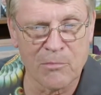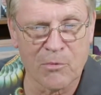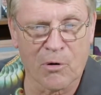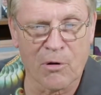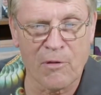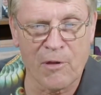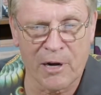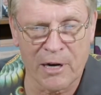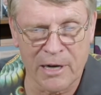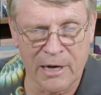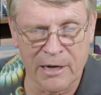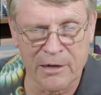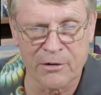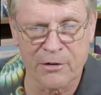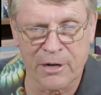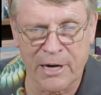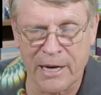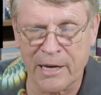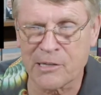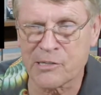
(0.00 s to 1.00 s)
more than
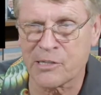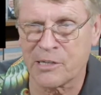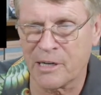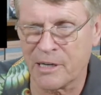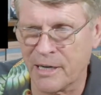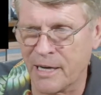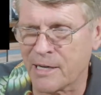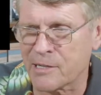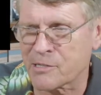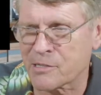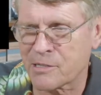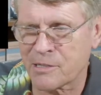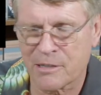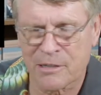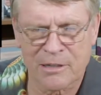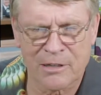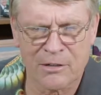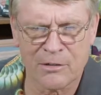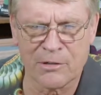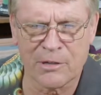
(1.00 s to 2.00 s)
100 eggs in a nest.
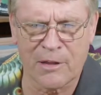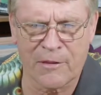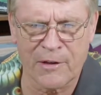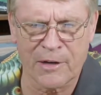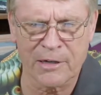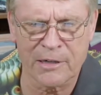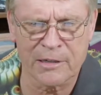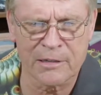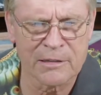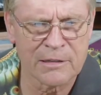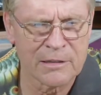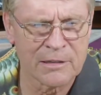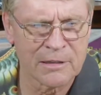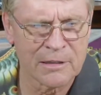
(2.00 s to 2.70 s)
Who would have thunk it?